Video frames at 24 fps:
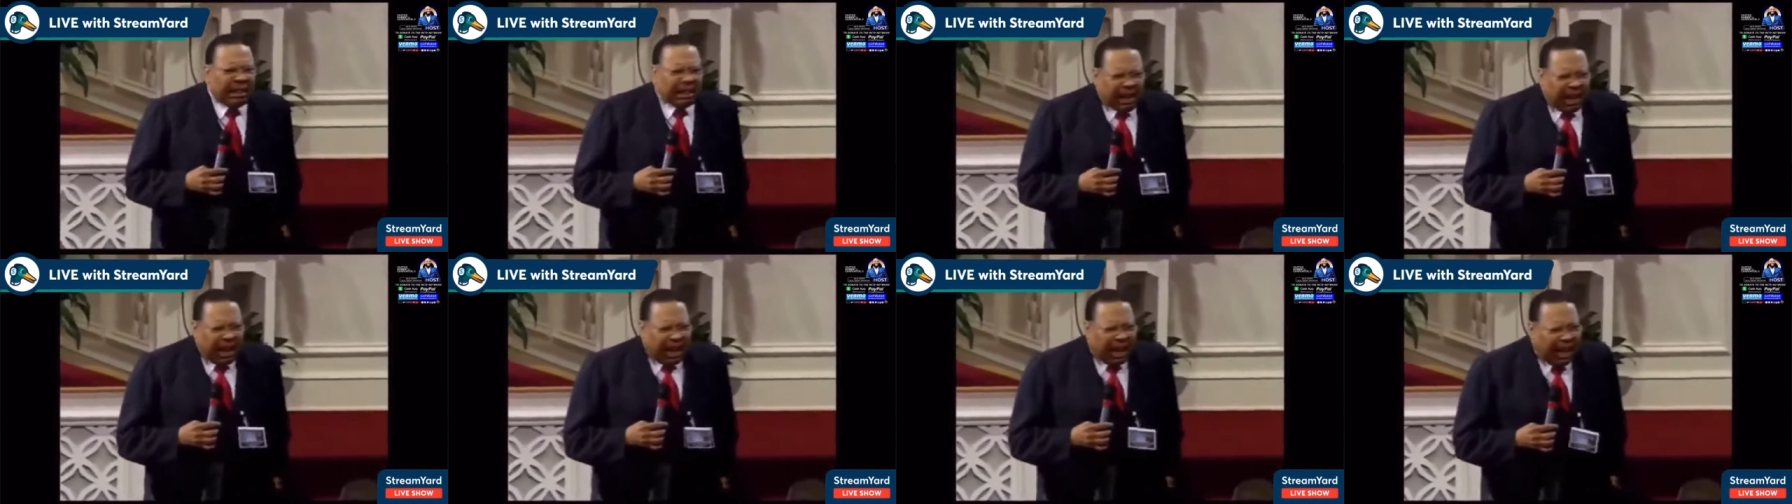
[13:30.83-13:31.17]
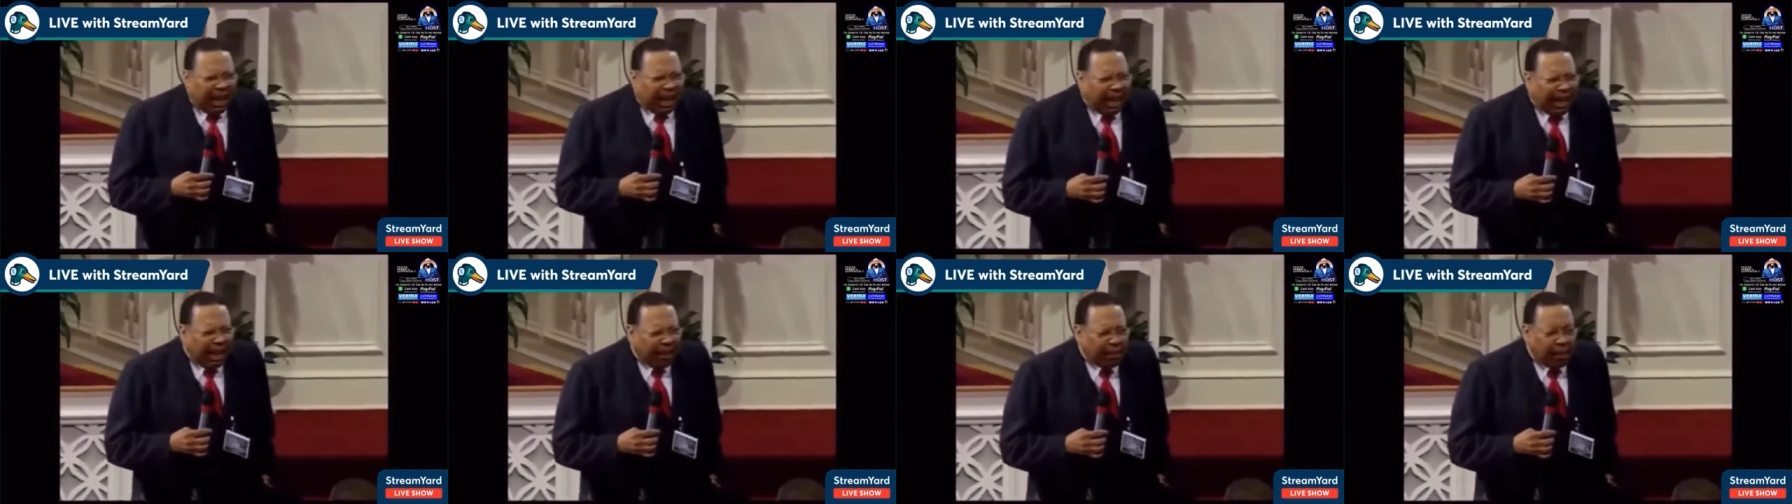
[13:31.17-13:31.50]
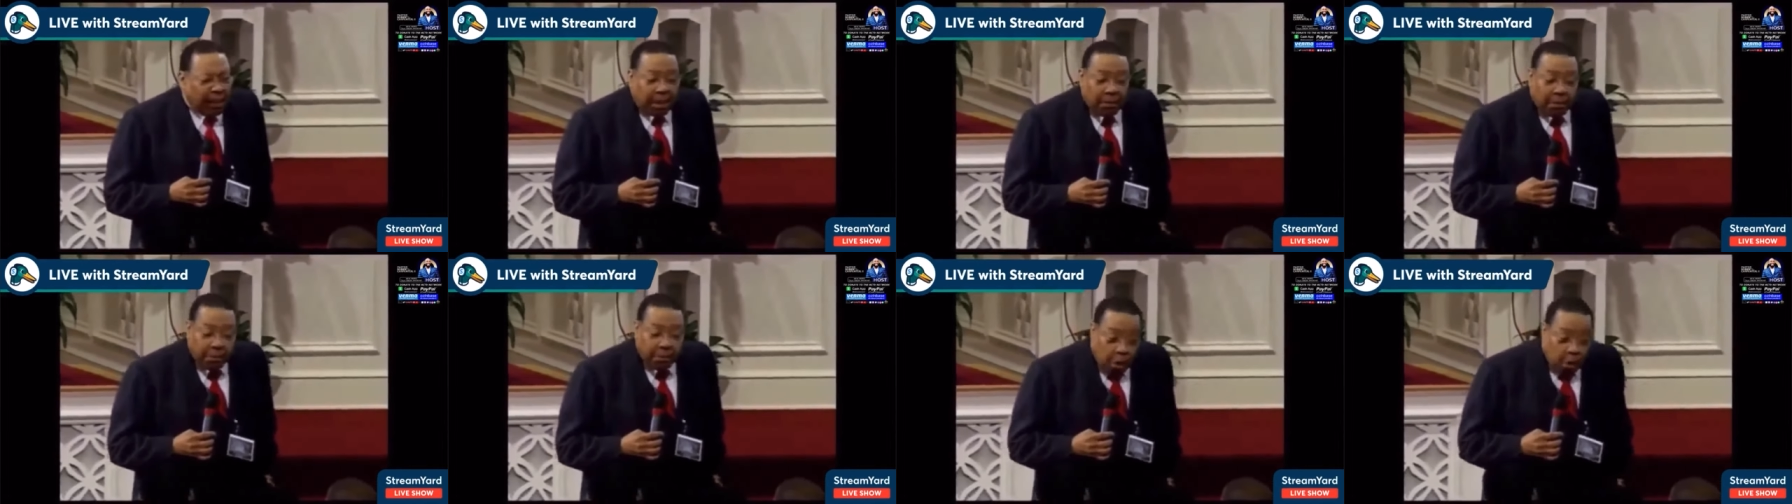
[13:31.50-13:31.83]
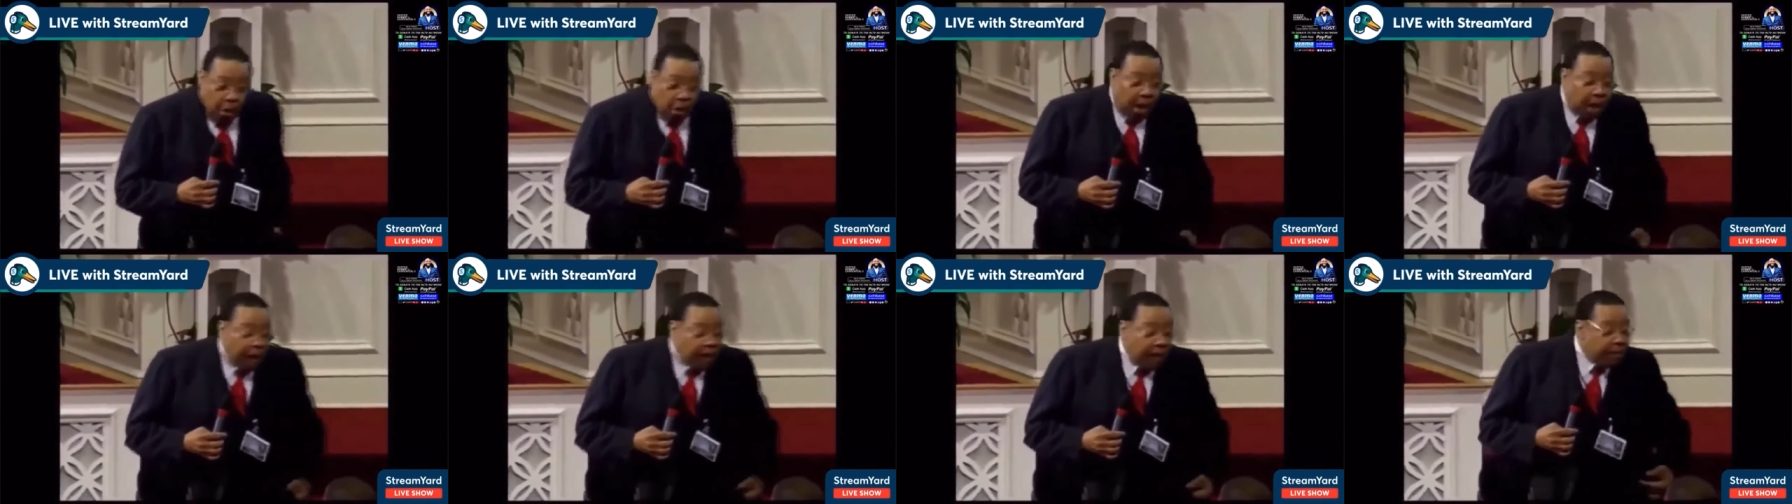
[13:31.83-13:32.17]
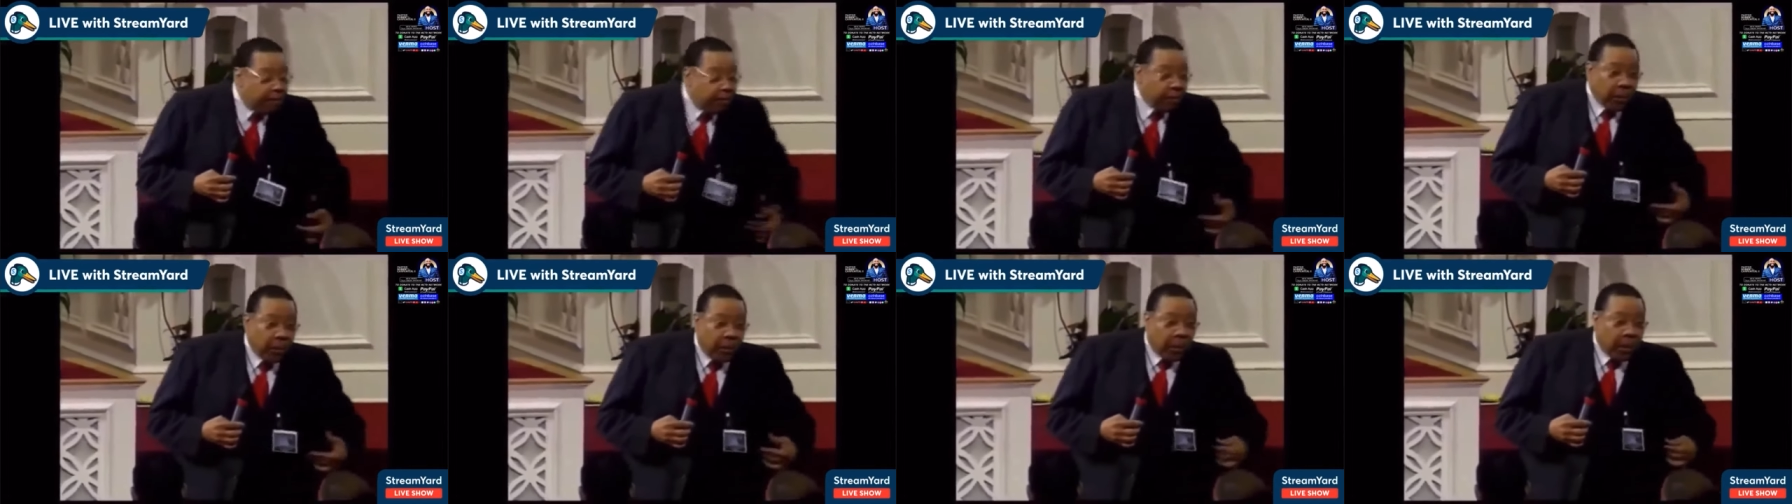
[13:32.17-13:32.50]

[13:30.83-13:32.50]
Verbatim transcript: Ugly, but boy,